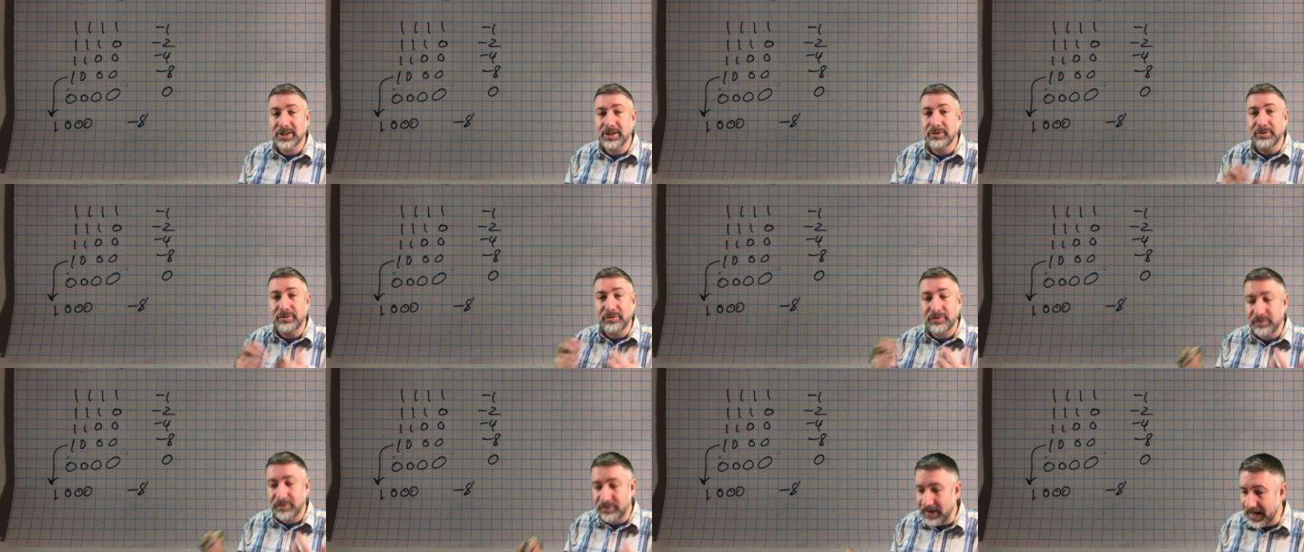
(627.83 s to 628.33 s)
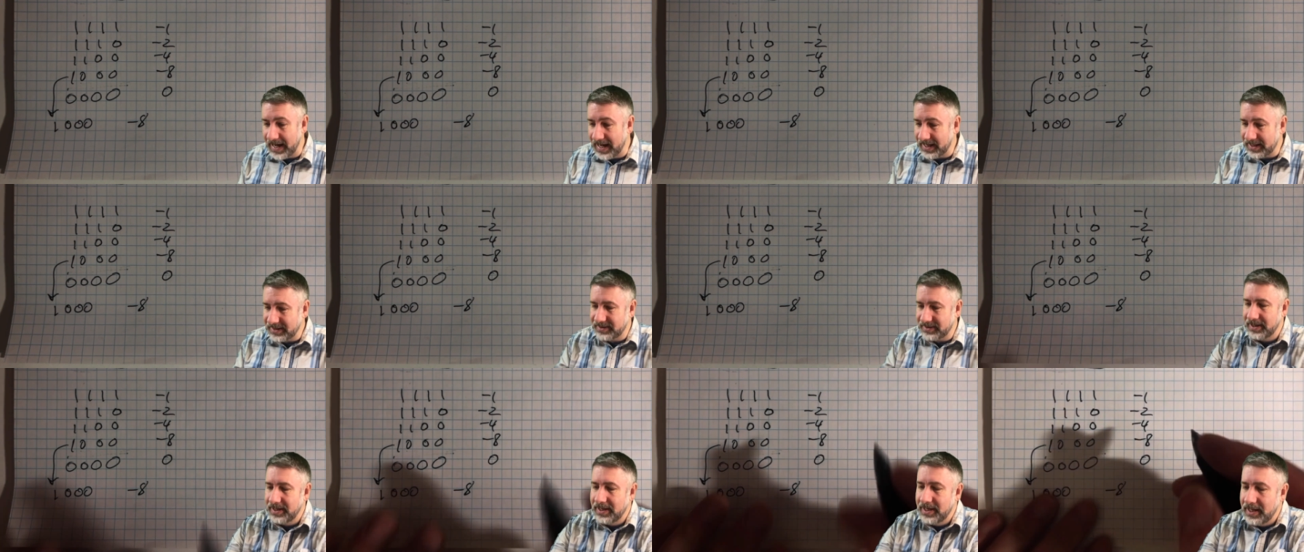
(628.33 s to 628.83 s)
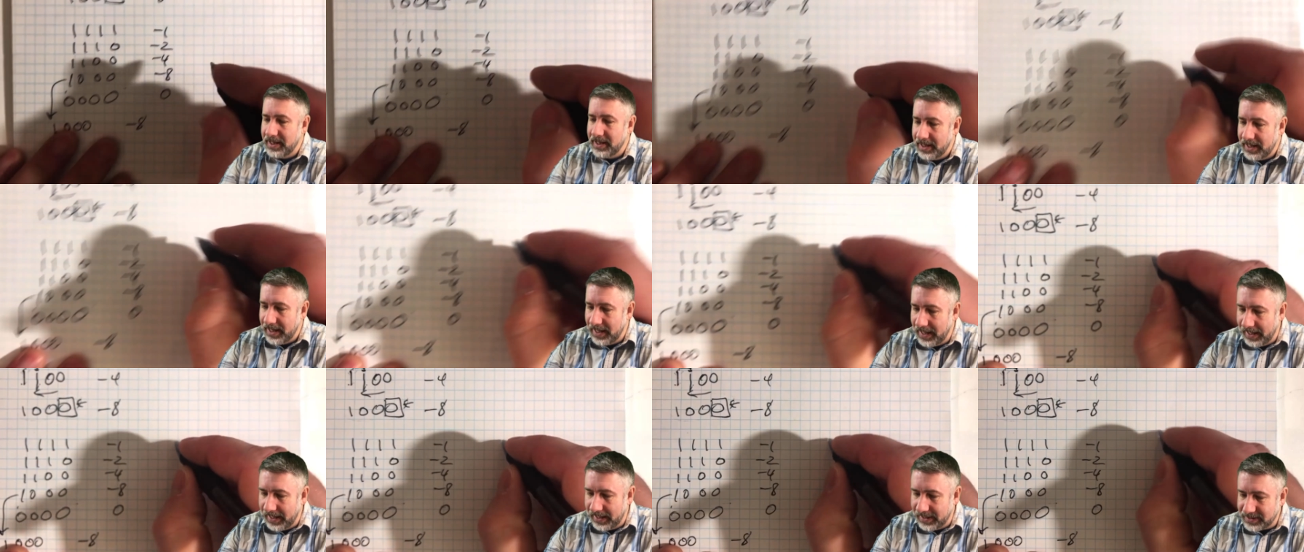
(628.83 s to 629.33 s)
So in fact,
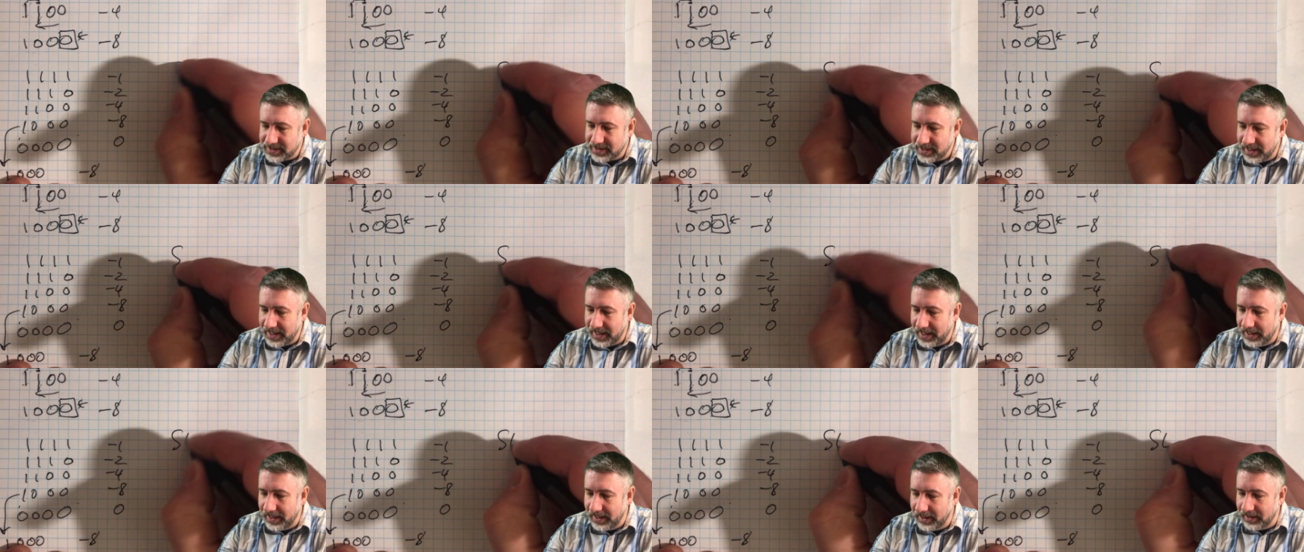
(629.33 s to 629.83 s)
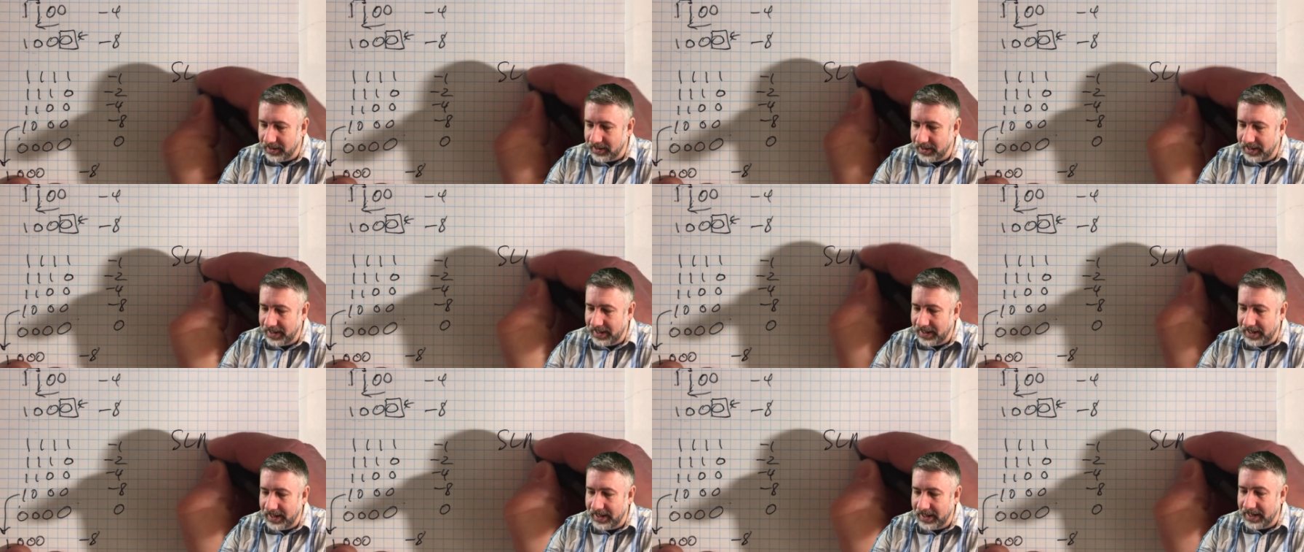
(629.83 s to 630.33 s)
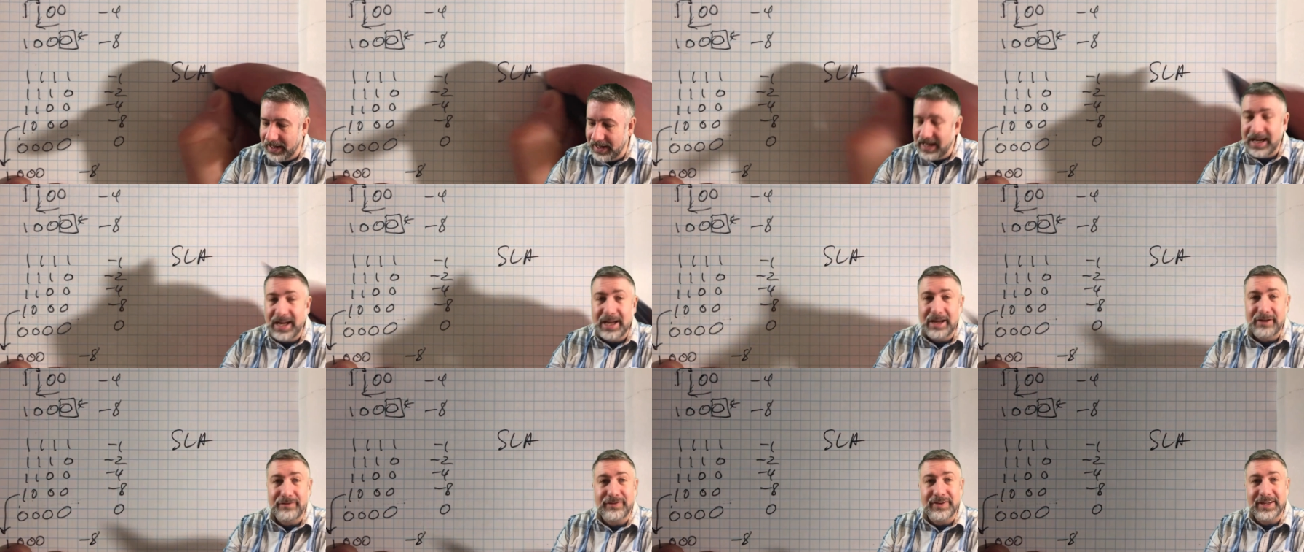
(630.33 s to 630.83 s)
SLA,
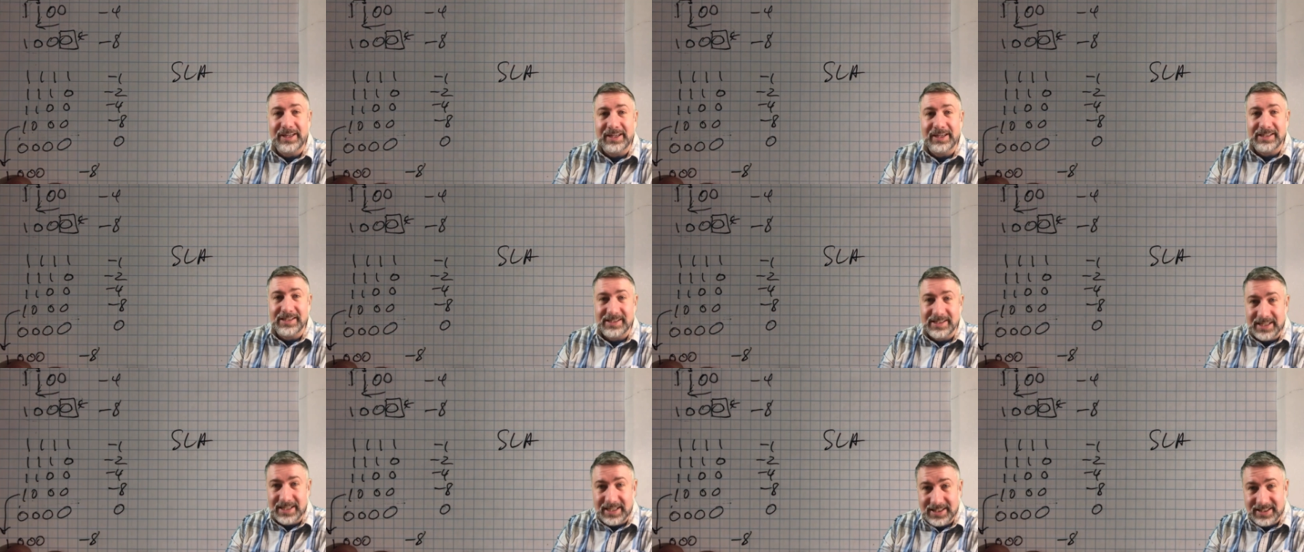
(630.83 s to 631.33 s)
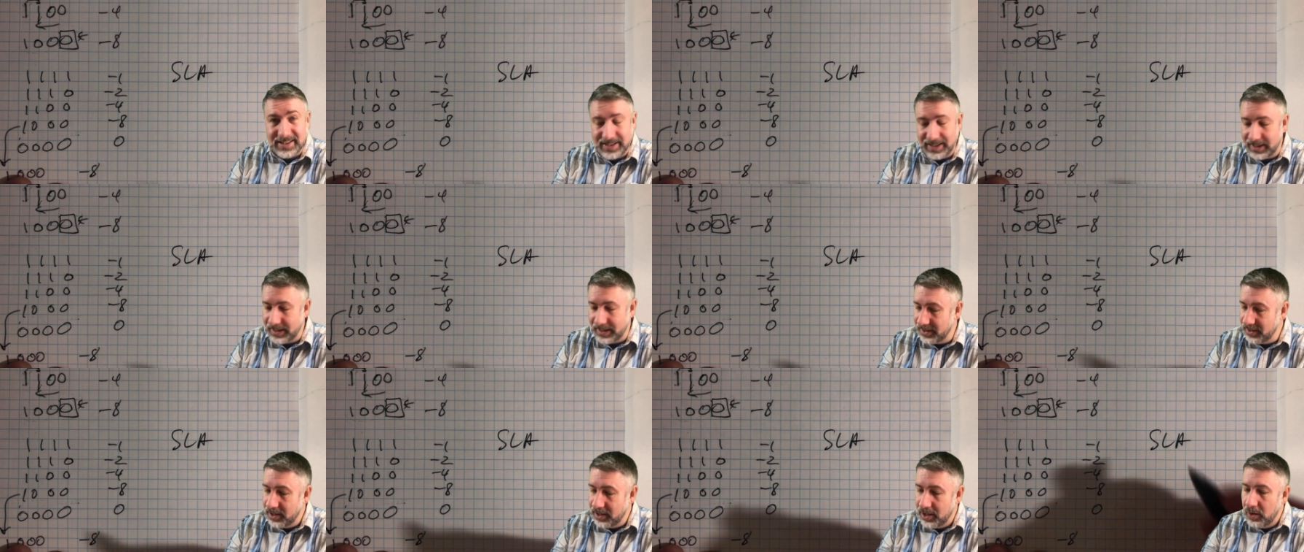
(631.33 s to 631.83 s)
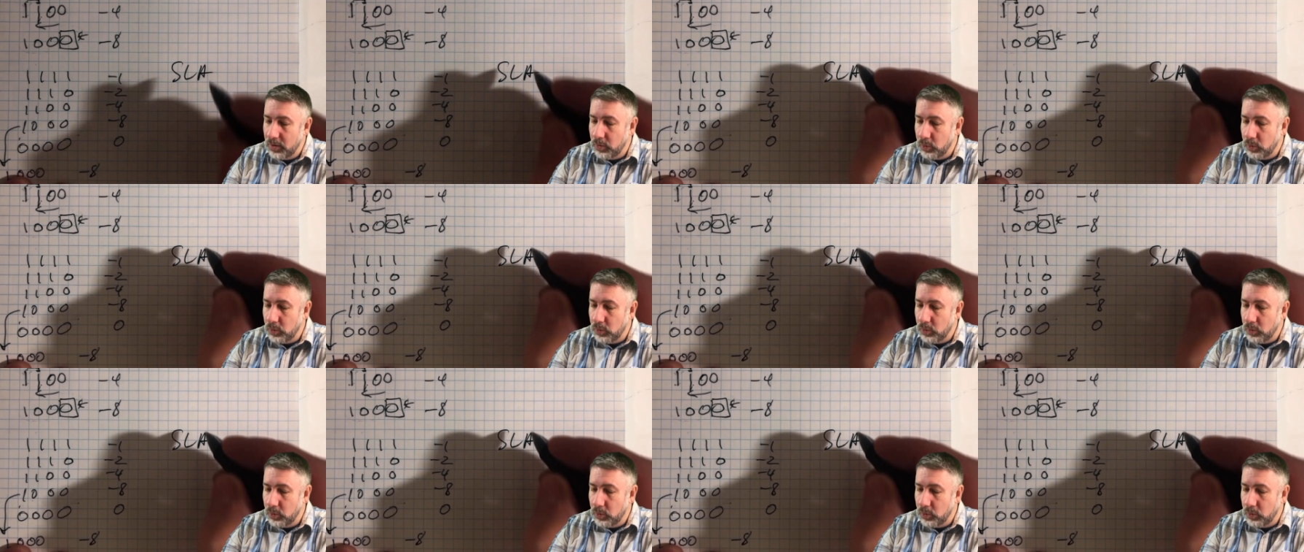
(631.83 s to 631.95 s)
if it existed,